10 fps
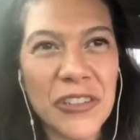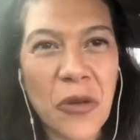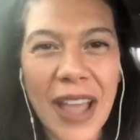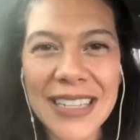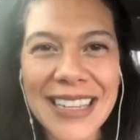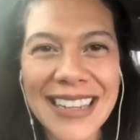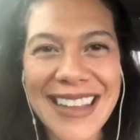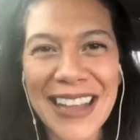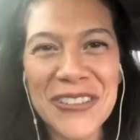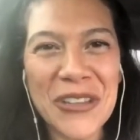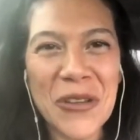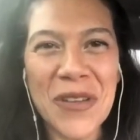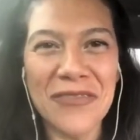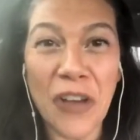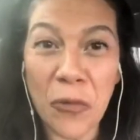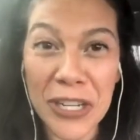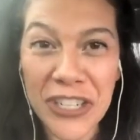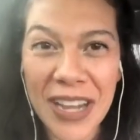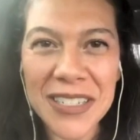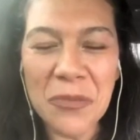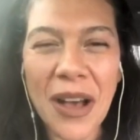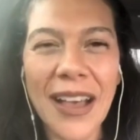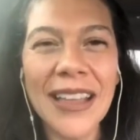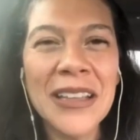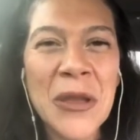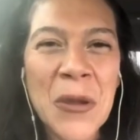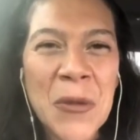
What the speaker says: trying to connect to and felt rejected by.